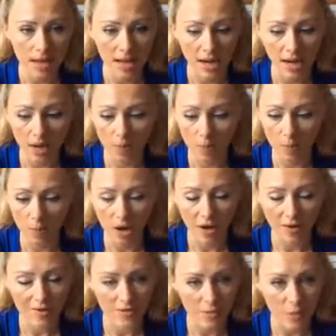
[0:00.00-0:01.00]
and I would
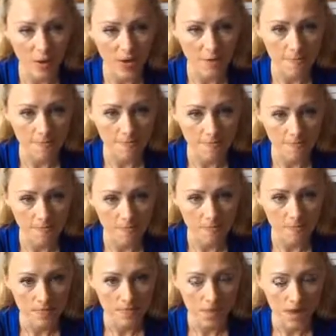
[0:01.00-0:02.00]
pause and wait.
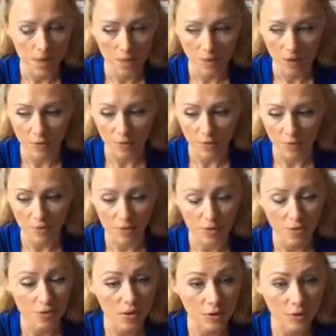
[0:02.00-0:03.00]
I'd wait for them to
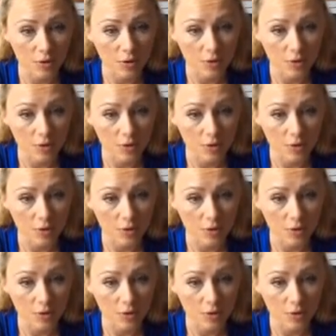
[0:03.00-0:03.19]
do that